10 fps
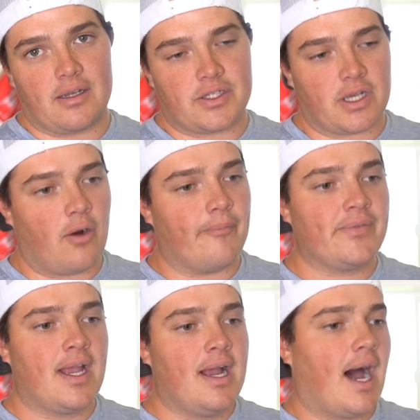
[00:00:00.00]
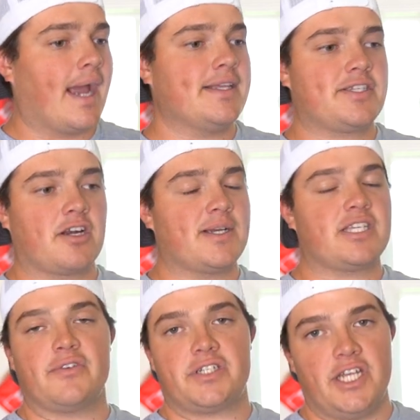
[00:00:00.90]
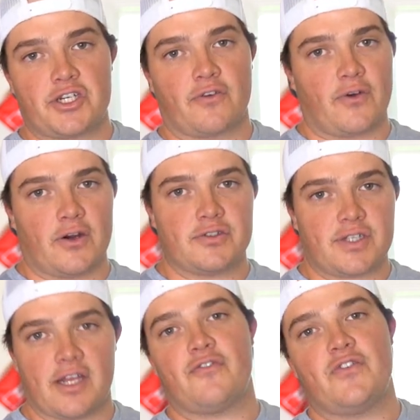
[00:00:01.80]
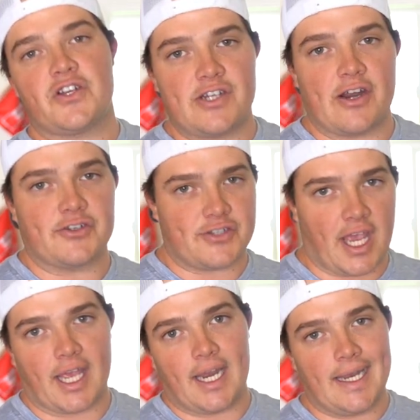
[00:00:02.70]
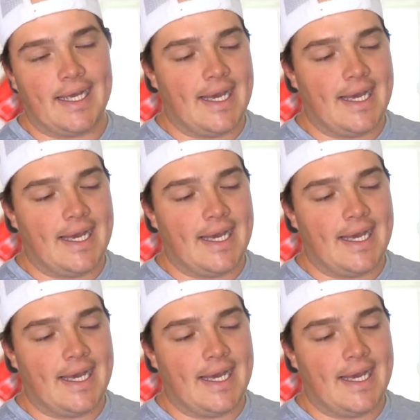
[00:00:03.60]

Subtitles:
So I consider myself a teacher first and a fish netter second.